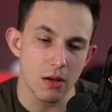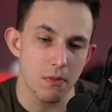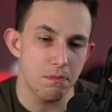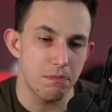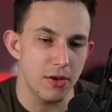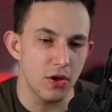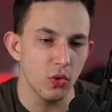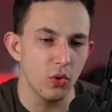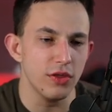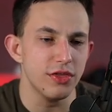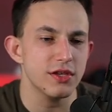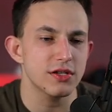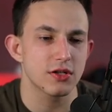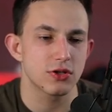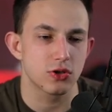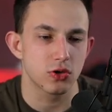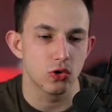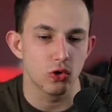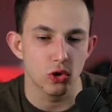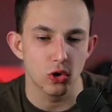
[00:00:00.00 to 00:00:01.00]
BuiltWith is a
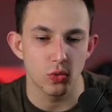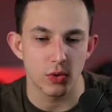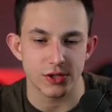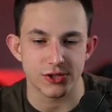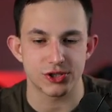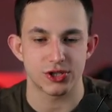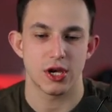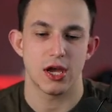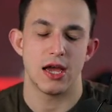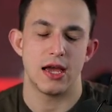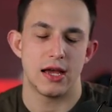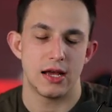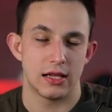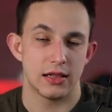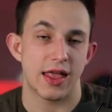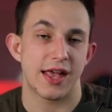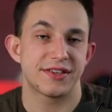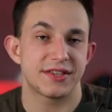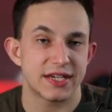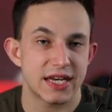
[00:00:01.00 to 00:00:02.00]
tool which,
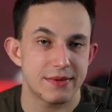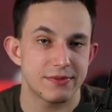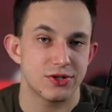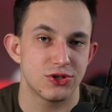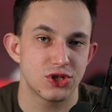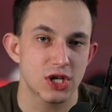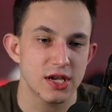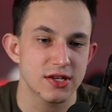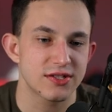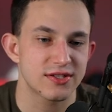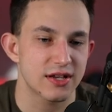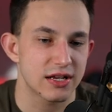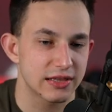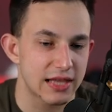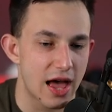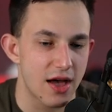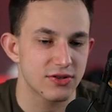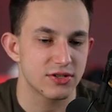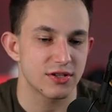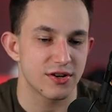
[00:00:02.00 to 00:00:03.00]
like the name suggests,
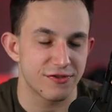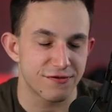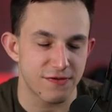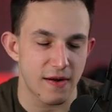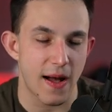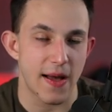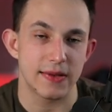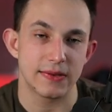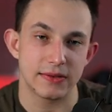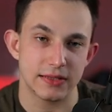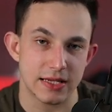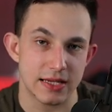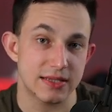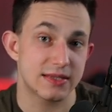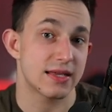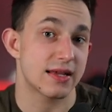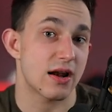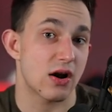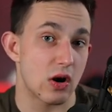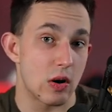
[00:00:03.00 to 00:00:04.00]
allows you to find
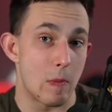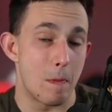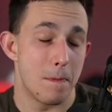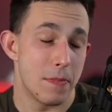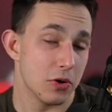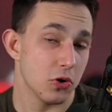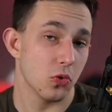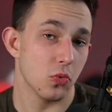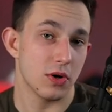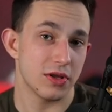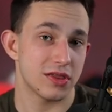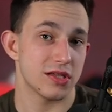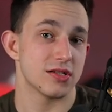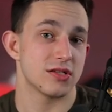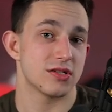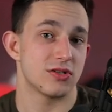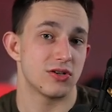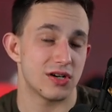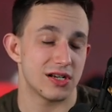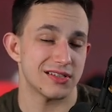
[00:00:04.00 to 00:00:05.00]
leads that are built with a
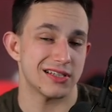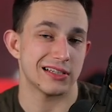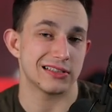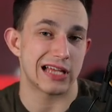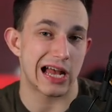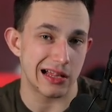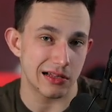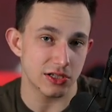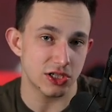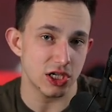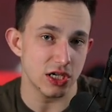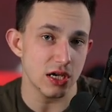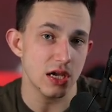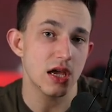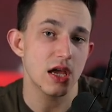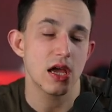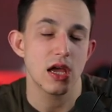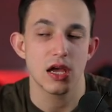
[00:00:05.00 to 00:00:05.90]
certain technology.